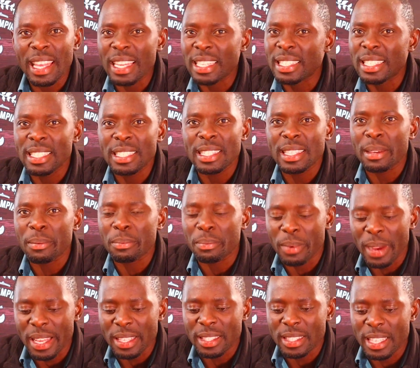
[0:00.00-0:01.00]
That is the
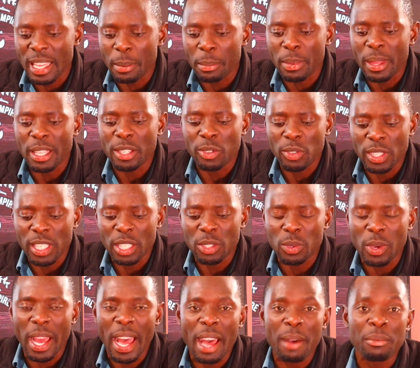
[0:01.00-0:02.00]
first step that you
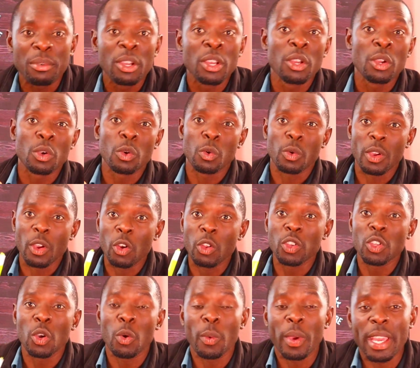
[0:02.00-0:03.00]
need to have
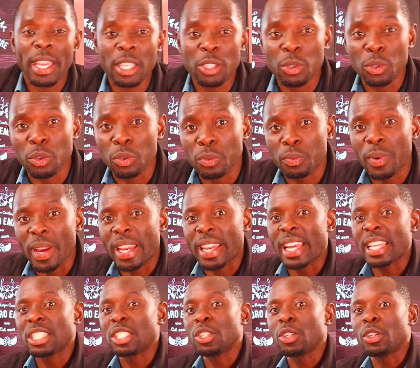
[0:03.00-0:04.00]
on your way to
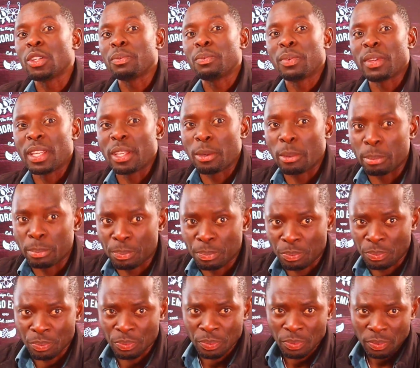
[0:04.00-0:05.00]
financial freedom.
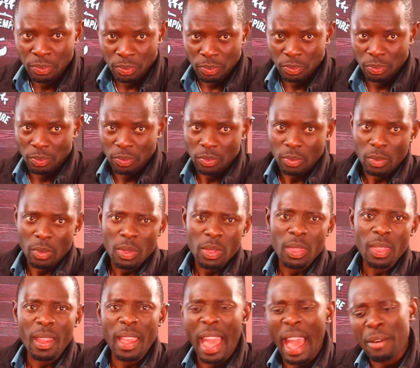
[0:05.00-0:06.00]

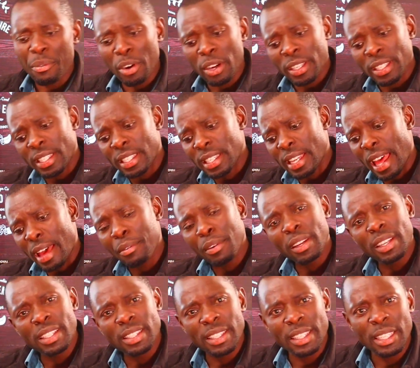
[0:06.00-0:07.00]
Avoid
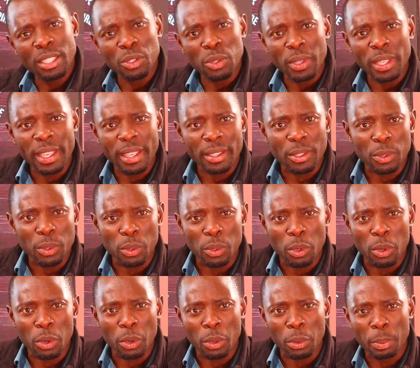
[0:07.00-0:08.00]
listening
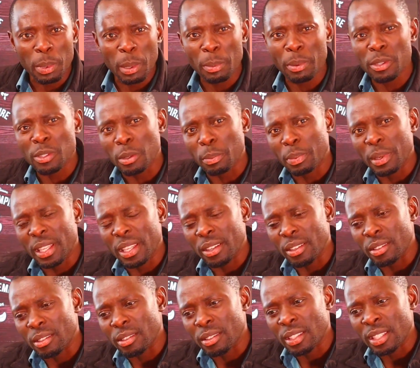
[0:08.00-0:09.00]
to people's
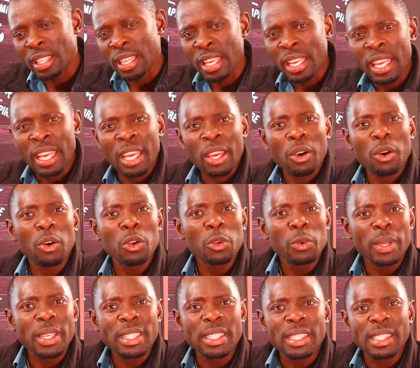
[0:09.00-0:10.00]
opinions.
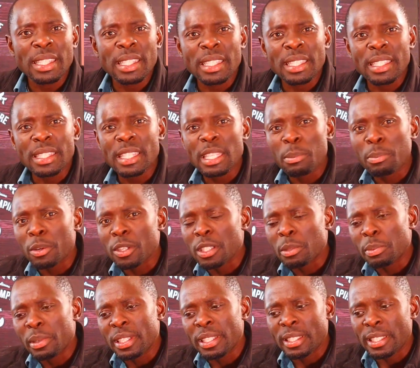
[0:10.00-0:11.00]
Always see
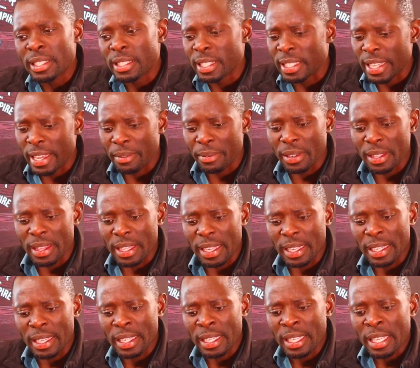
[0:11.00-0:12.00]
possibilities in
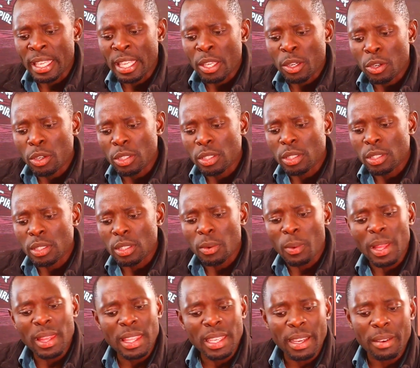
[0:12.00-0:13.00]
everything. Because
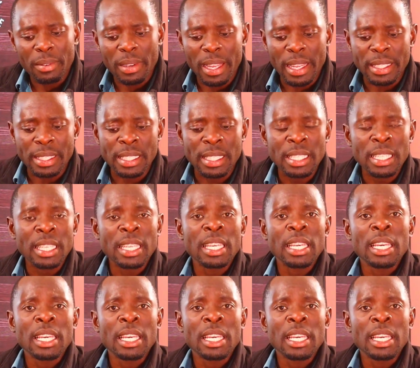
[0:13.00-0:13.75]
one thing I've learned,